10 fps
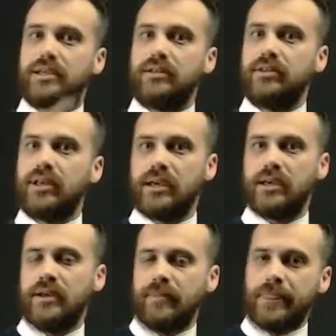in there.
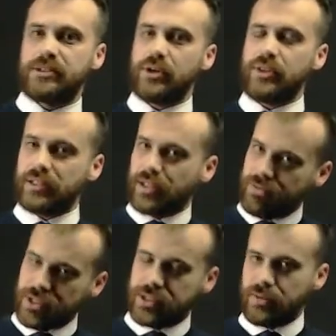So that
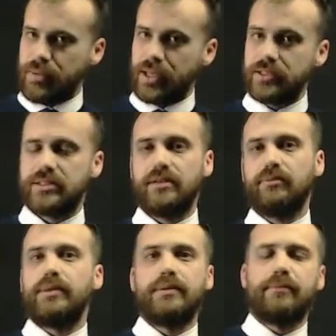gives us some hints that
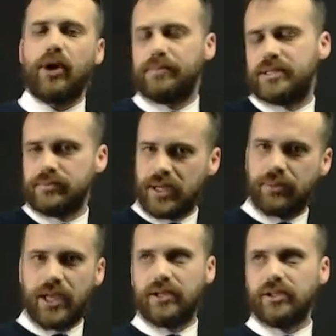there might be some
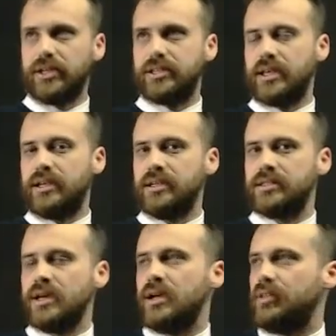double angle
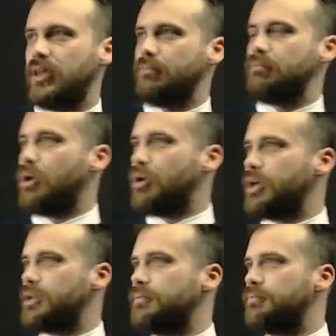identities. There
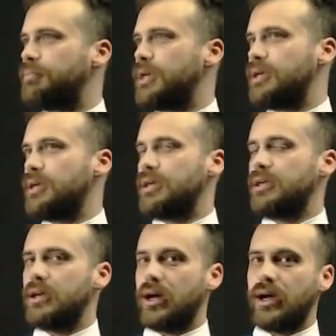might
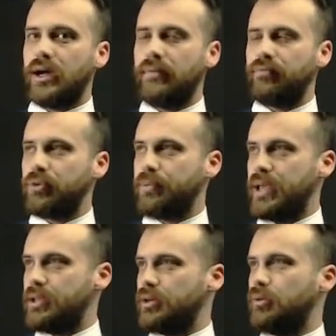be,
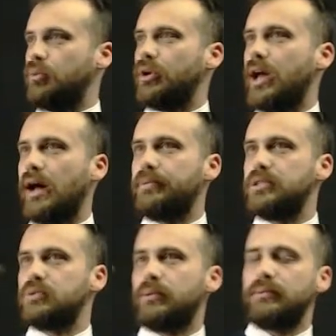depending on what
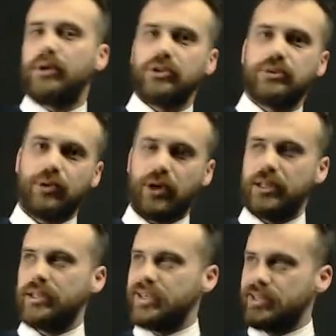happens when we multiply
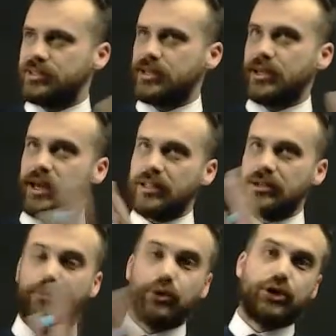these together
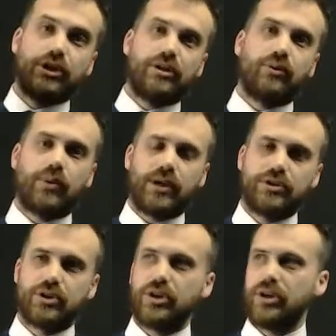to push it into one
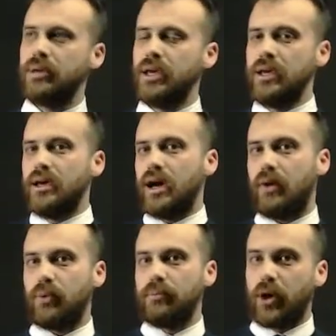term,
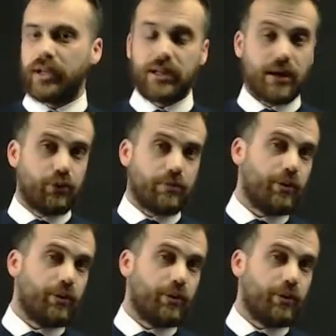we might end up with a